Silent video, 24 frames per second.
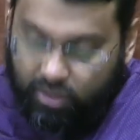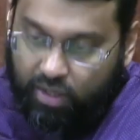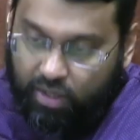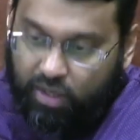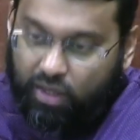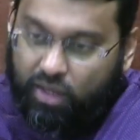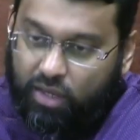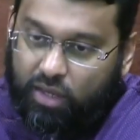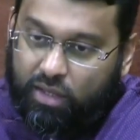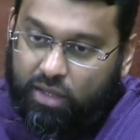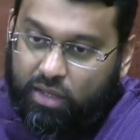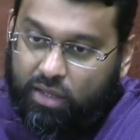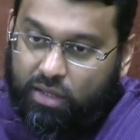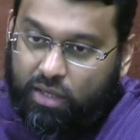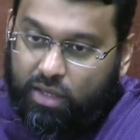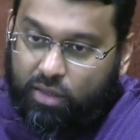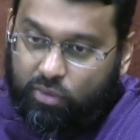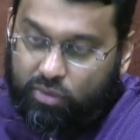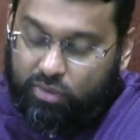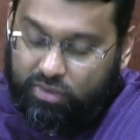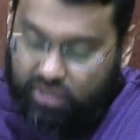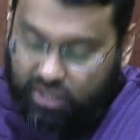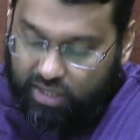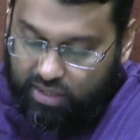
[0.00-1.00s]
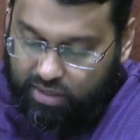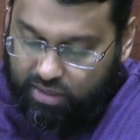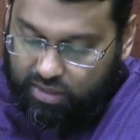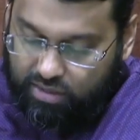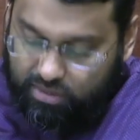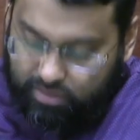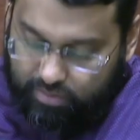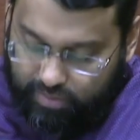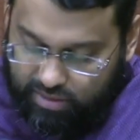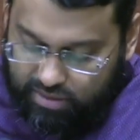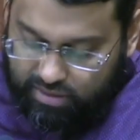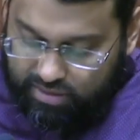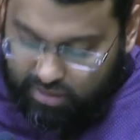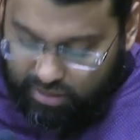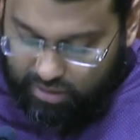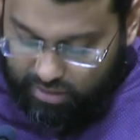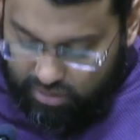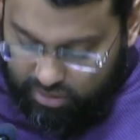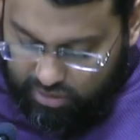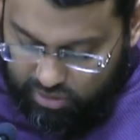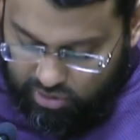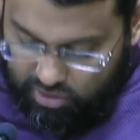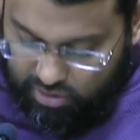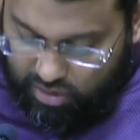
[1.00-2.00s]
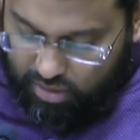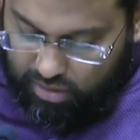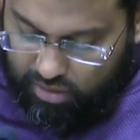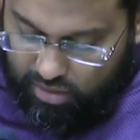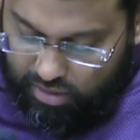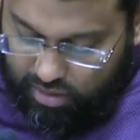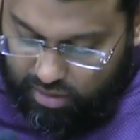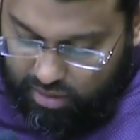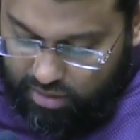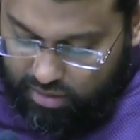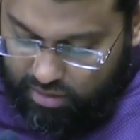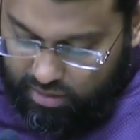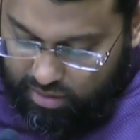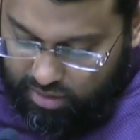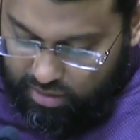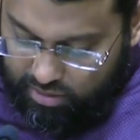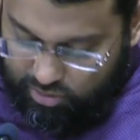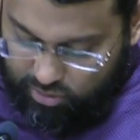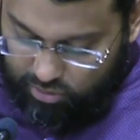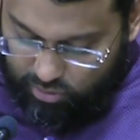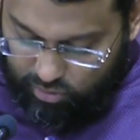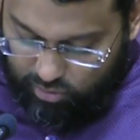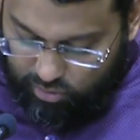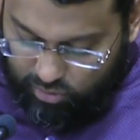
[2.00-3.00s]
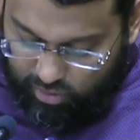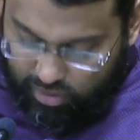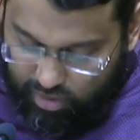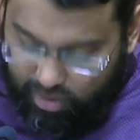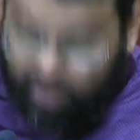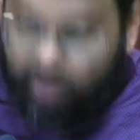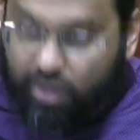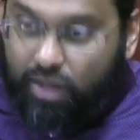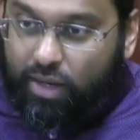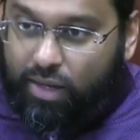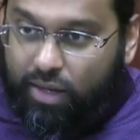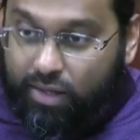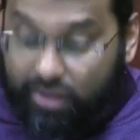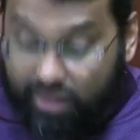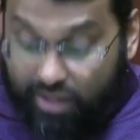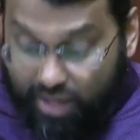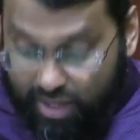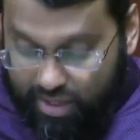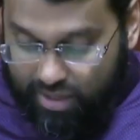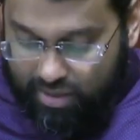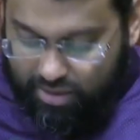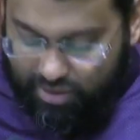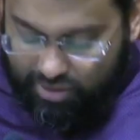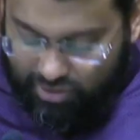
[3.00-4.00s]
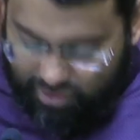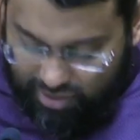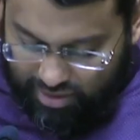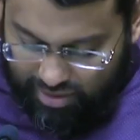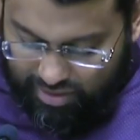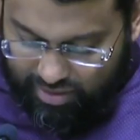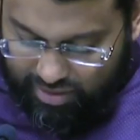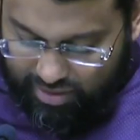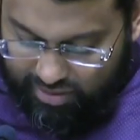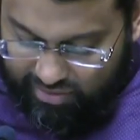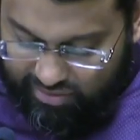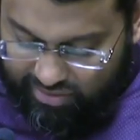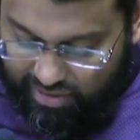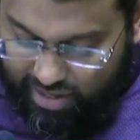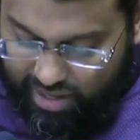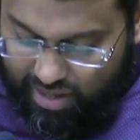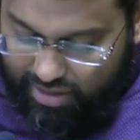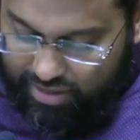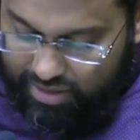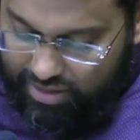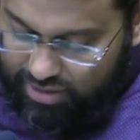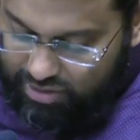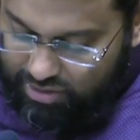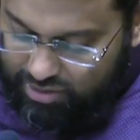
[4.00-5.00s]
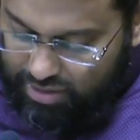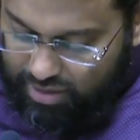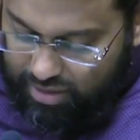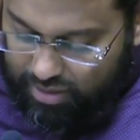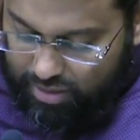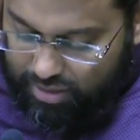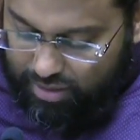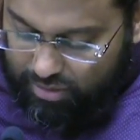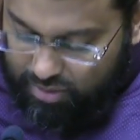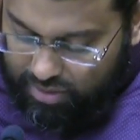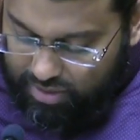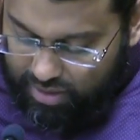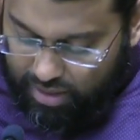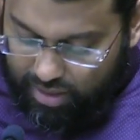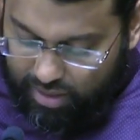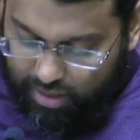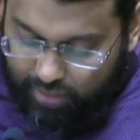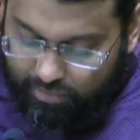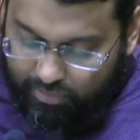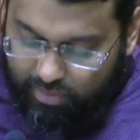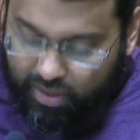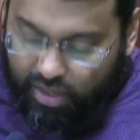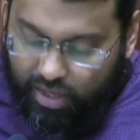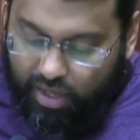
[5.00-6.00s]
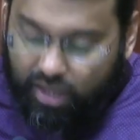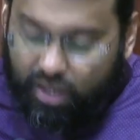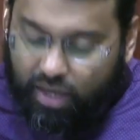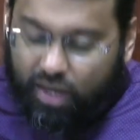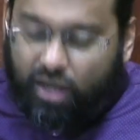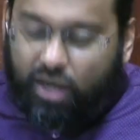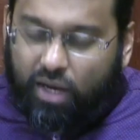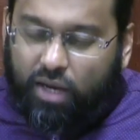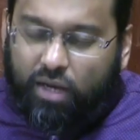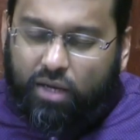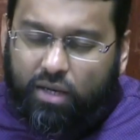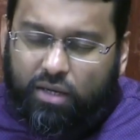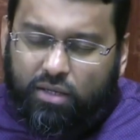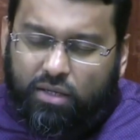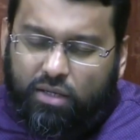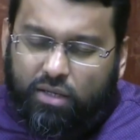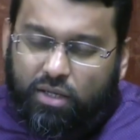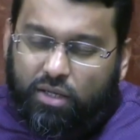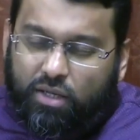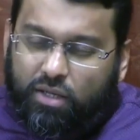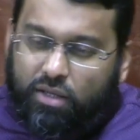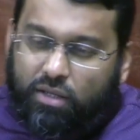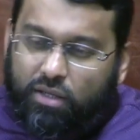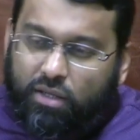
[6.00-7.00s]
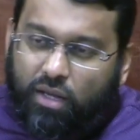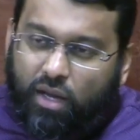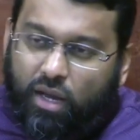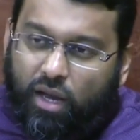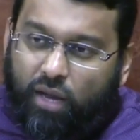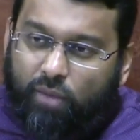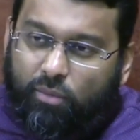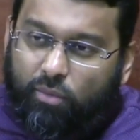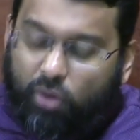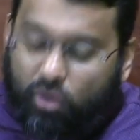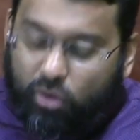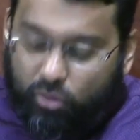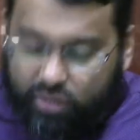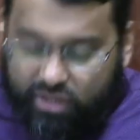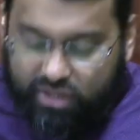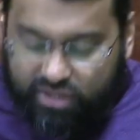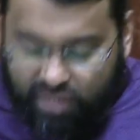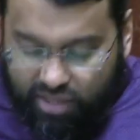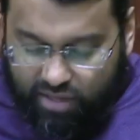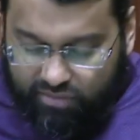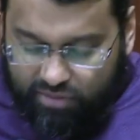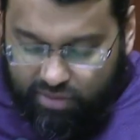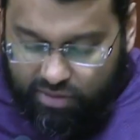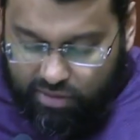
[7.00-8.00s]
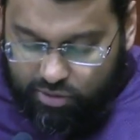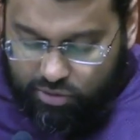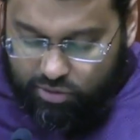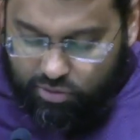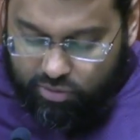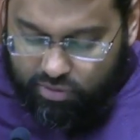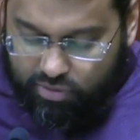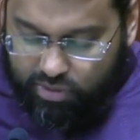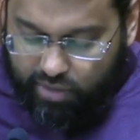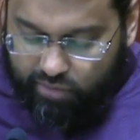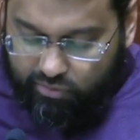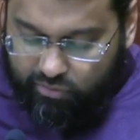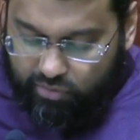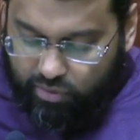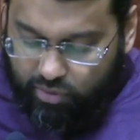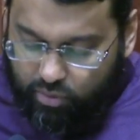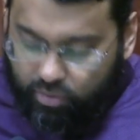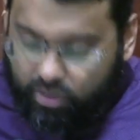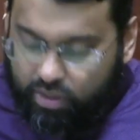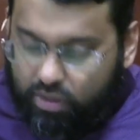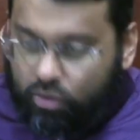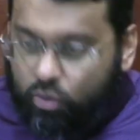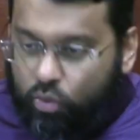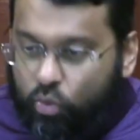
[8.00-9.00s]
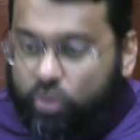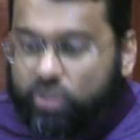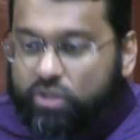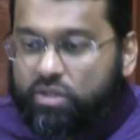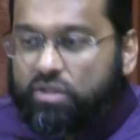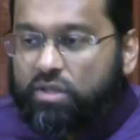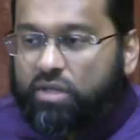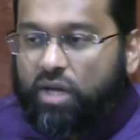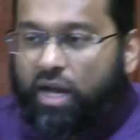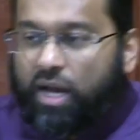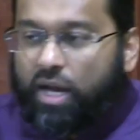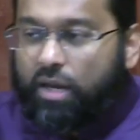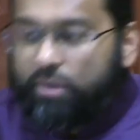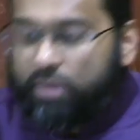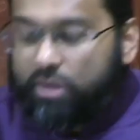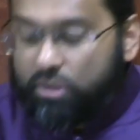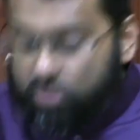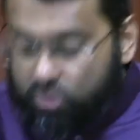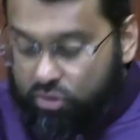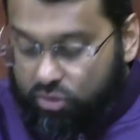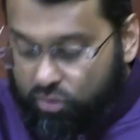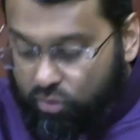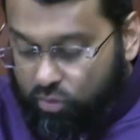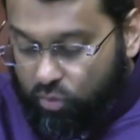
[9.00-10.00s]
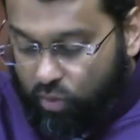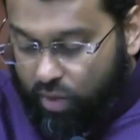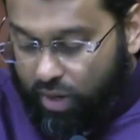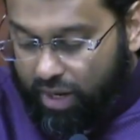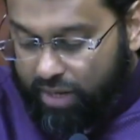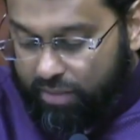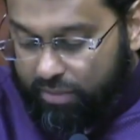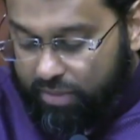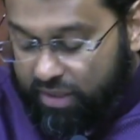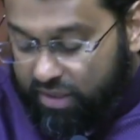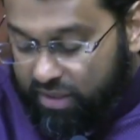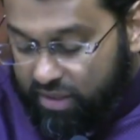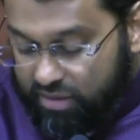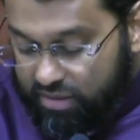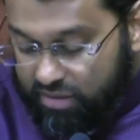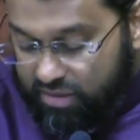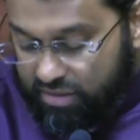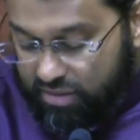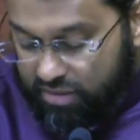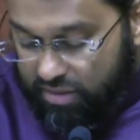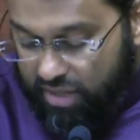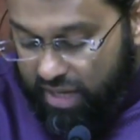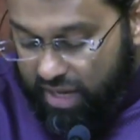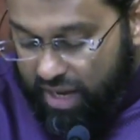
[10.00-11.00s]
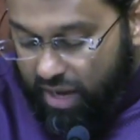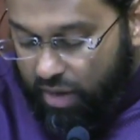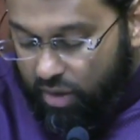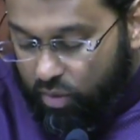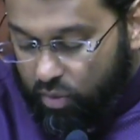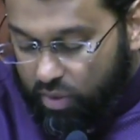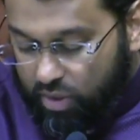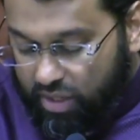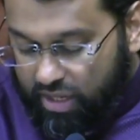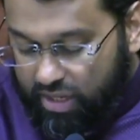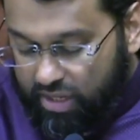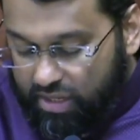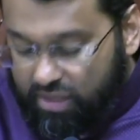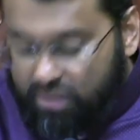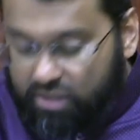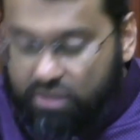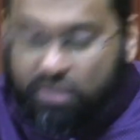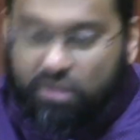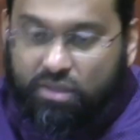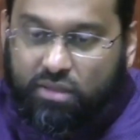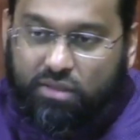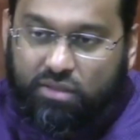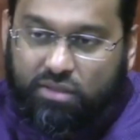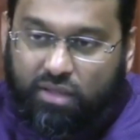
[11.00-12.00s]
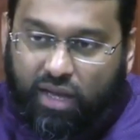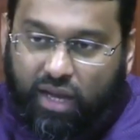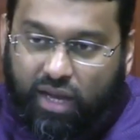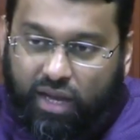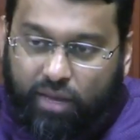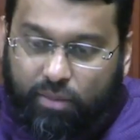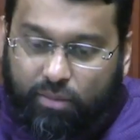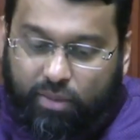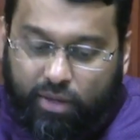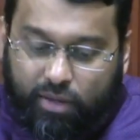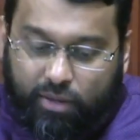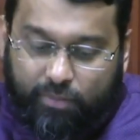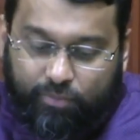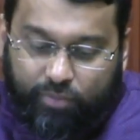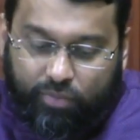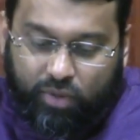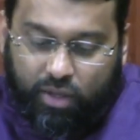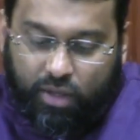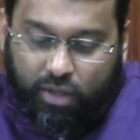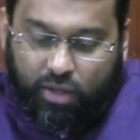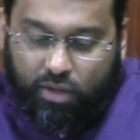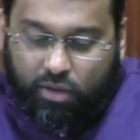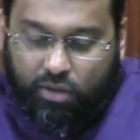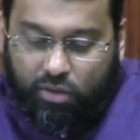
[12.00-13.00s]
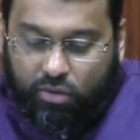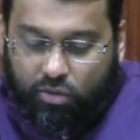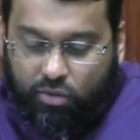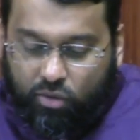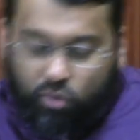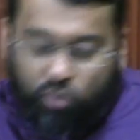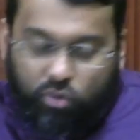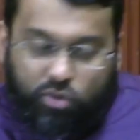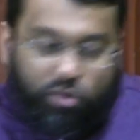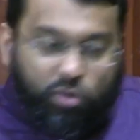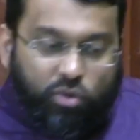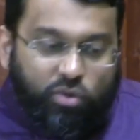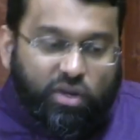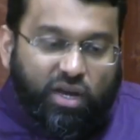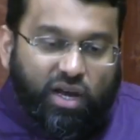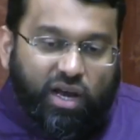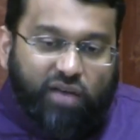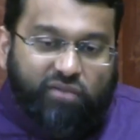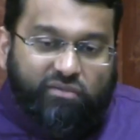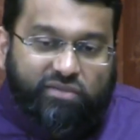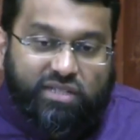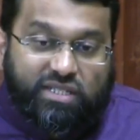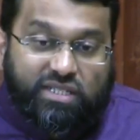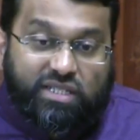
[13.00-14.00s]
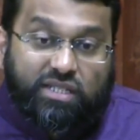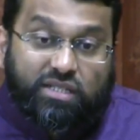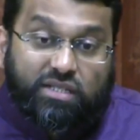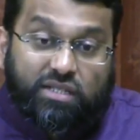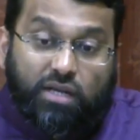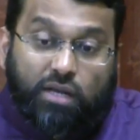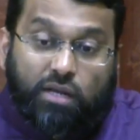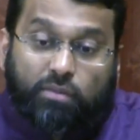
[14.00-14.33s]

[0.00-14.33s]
and then that will take us basically inshallah uh, to uh, the end inshallah the finale inshallah ta'ala uh, I'm always having issues every week which Sahabi to do. Why? Because now we're getting to the Sahaba who don't have detailed